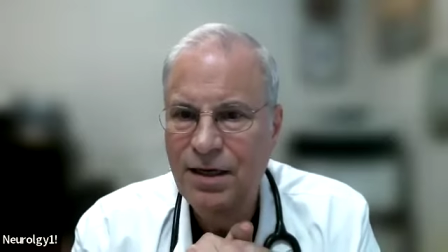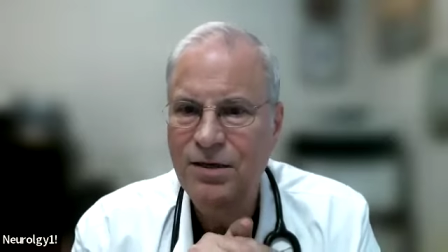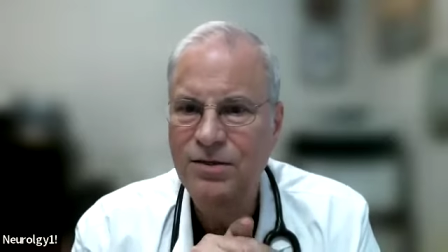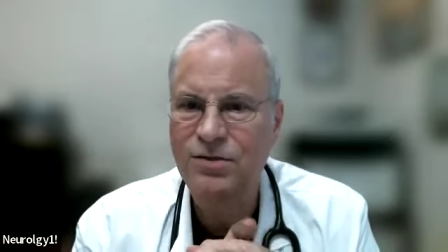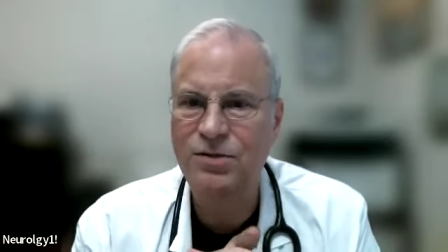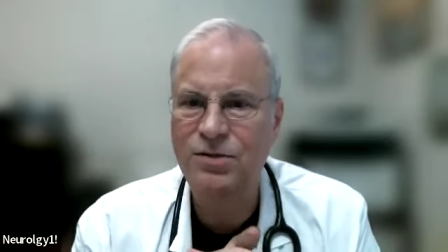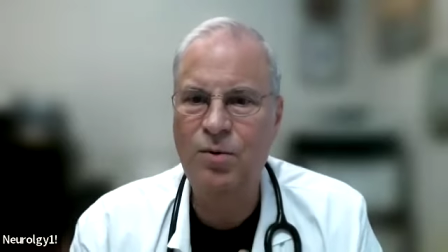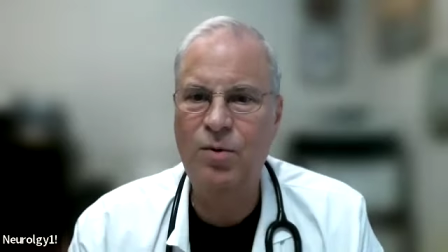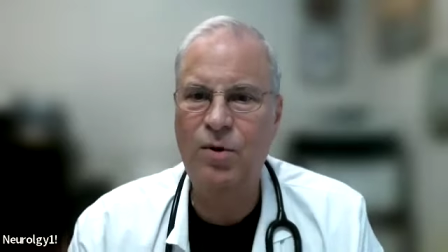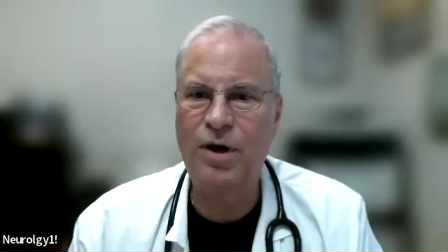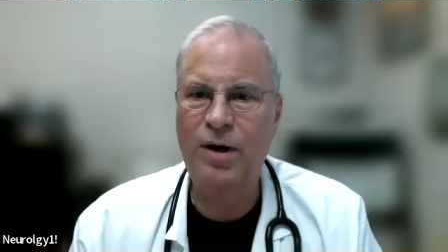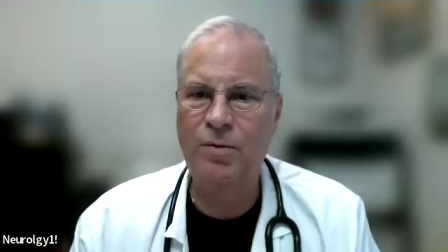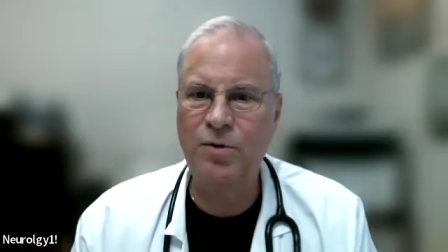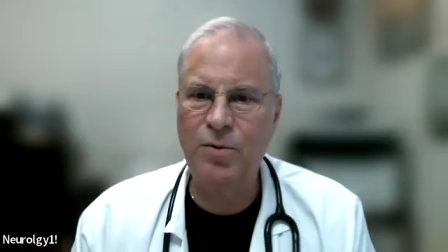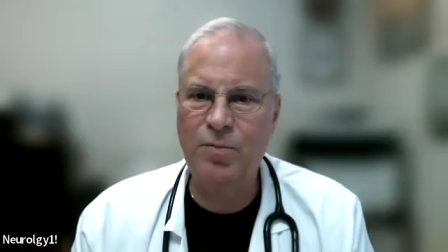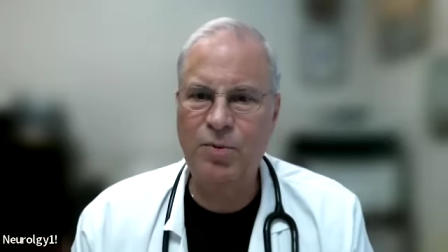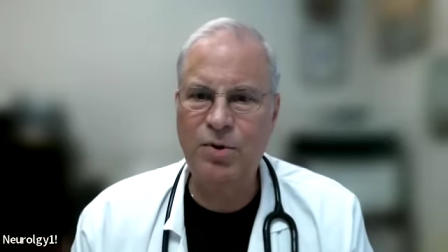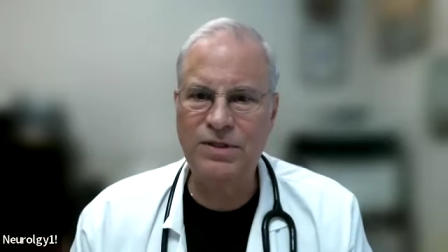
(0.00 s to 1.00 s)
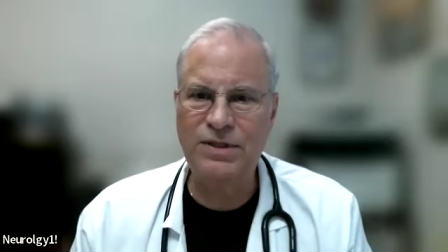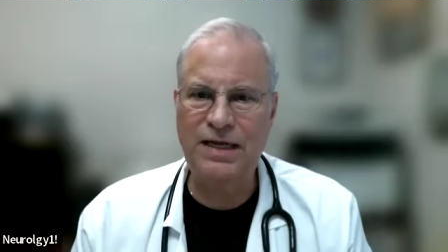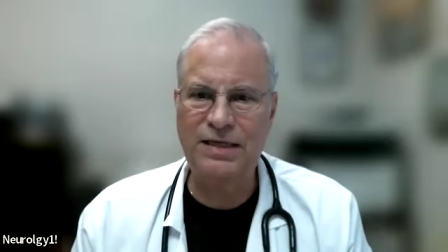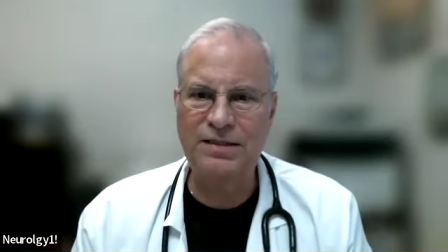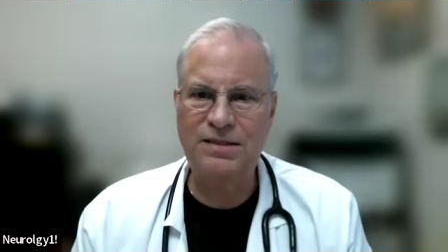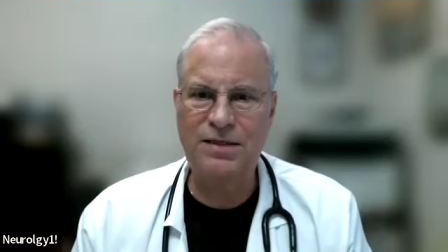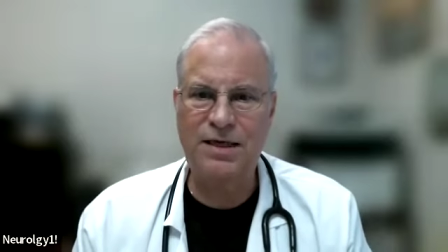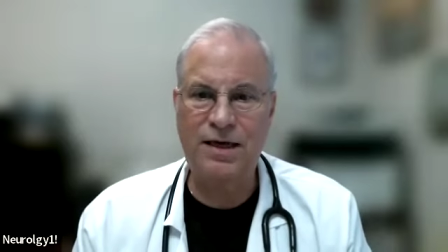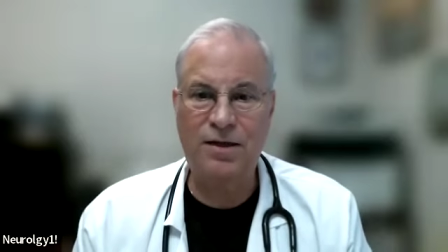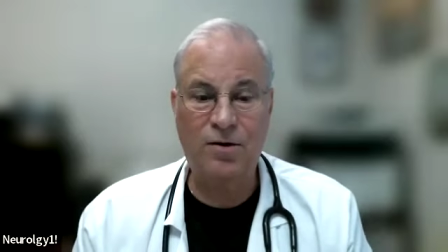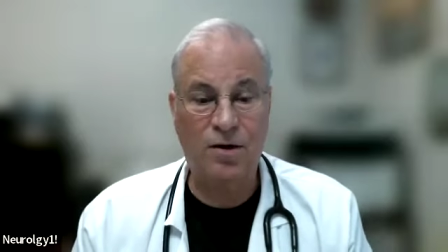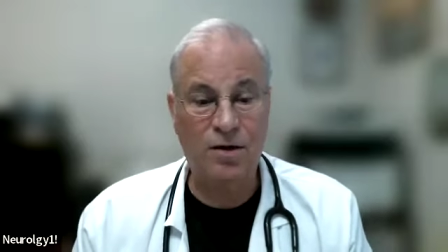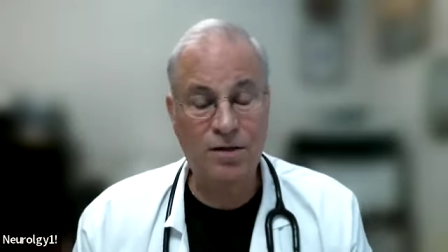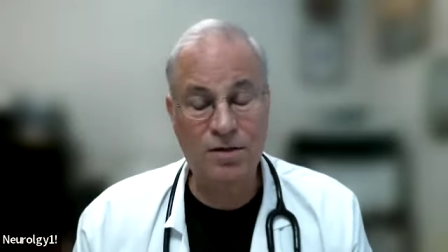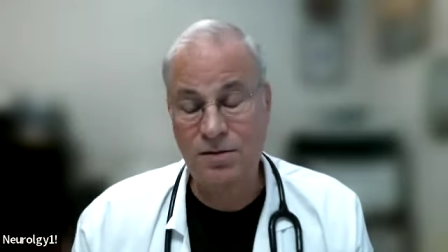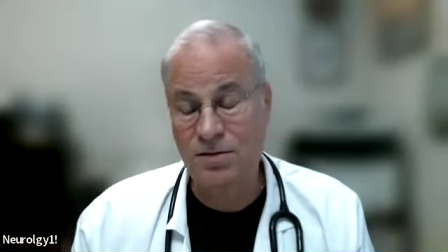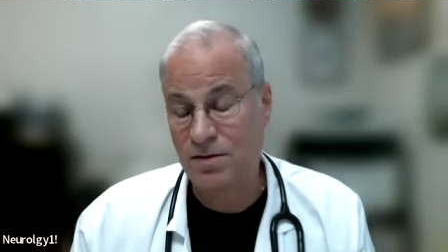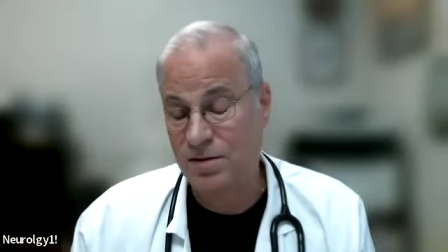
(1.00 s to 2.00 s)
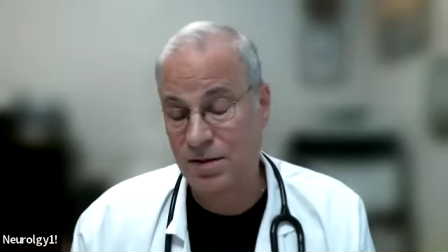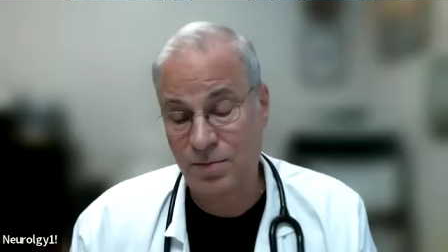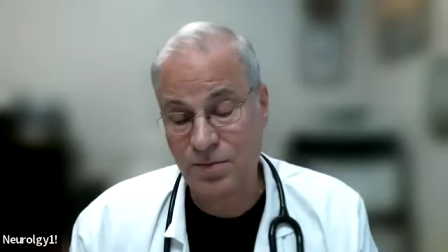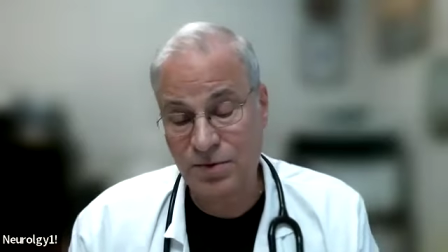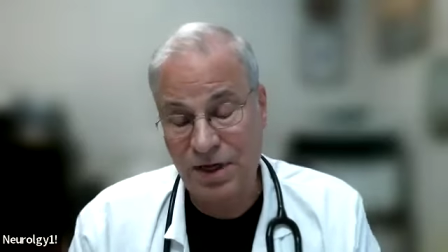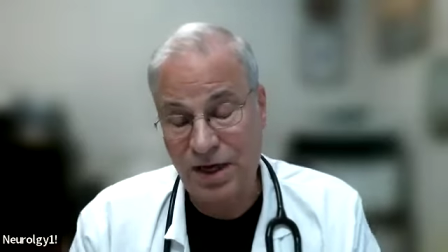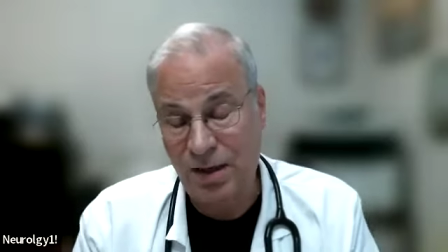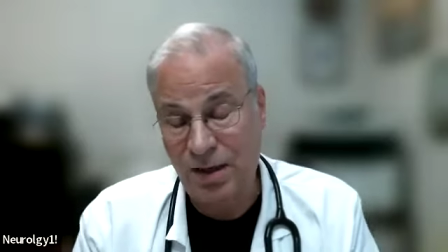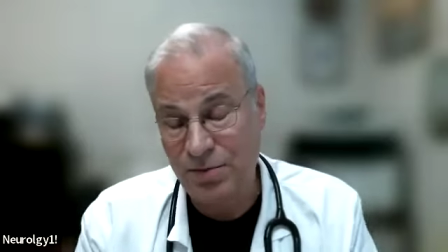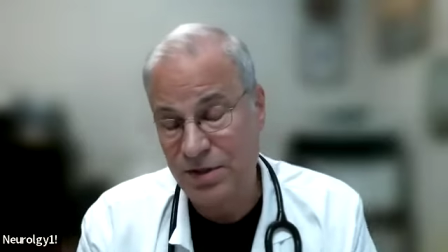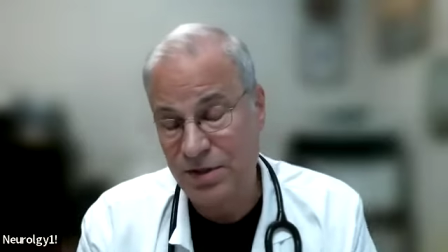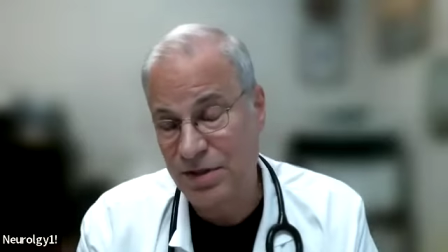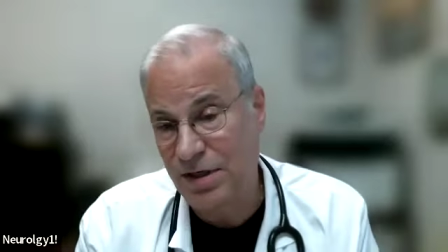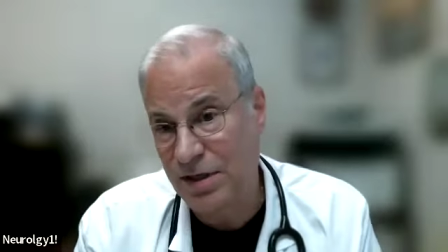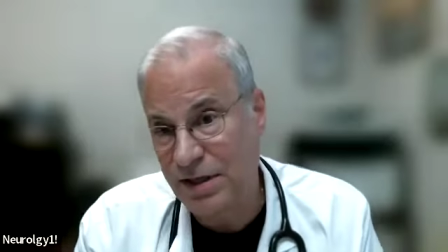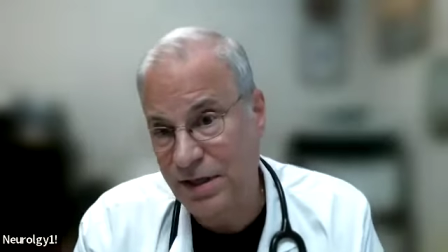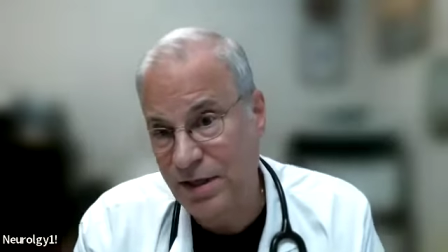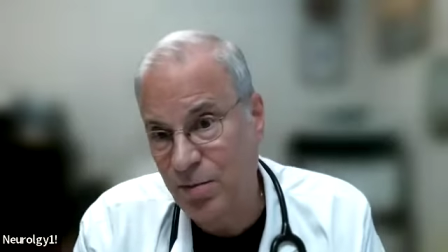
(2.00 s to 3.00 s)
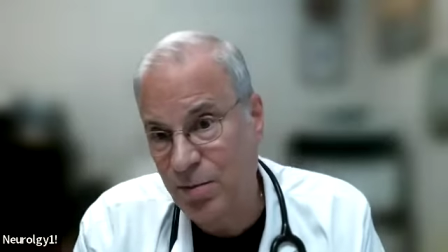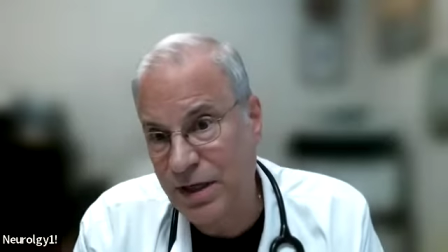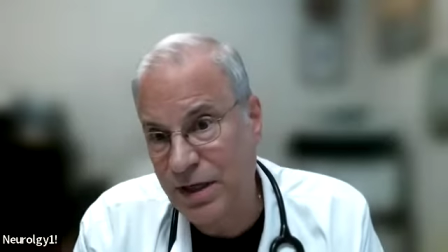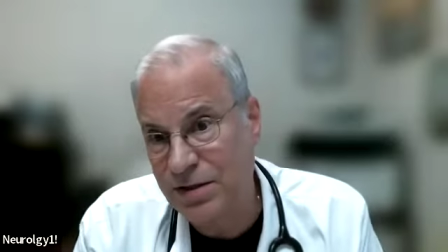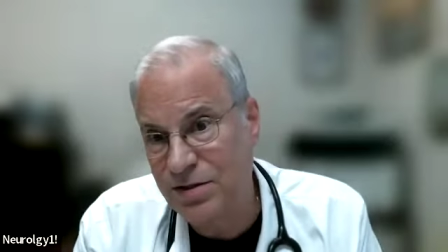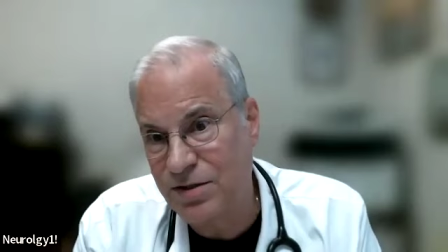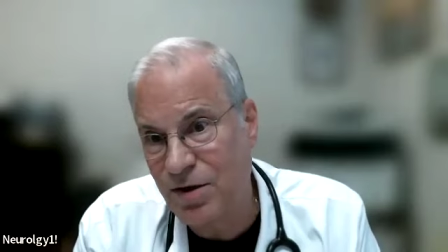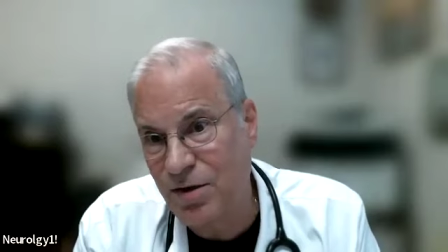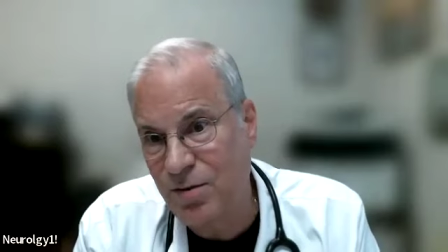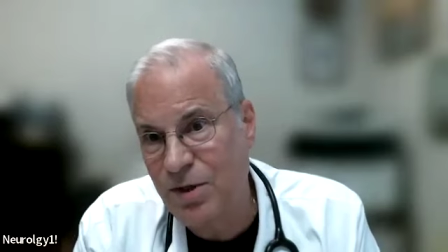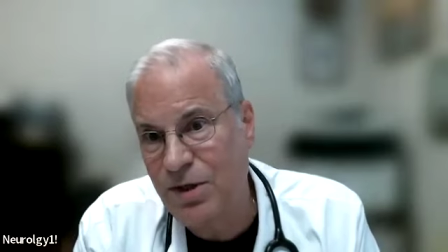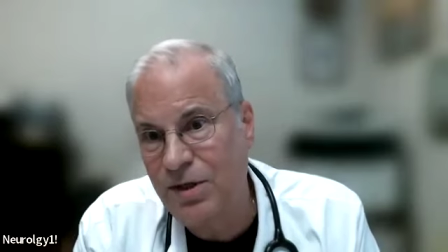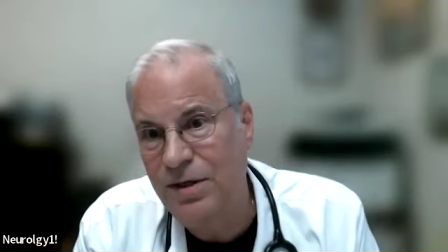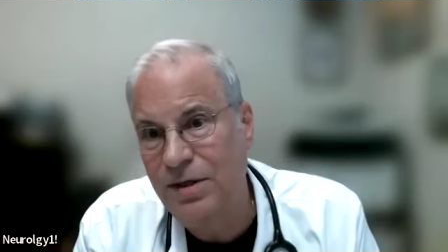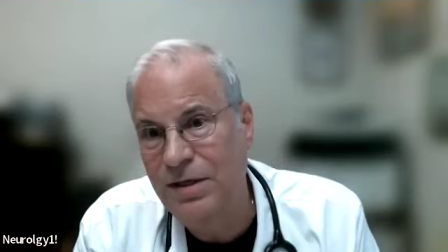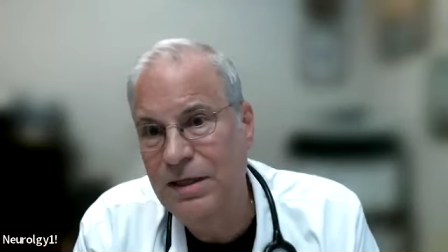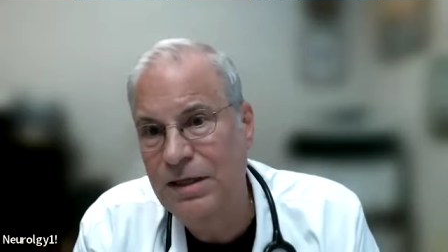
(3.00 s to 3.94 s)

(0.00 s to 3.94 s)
So we're able to put that together. Sometimes it's a glioblastoma.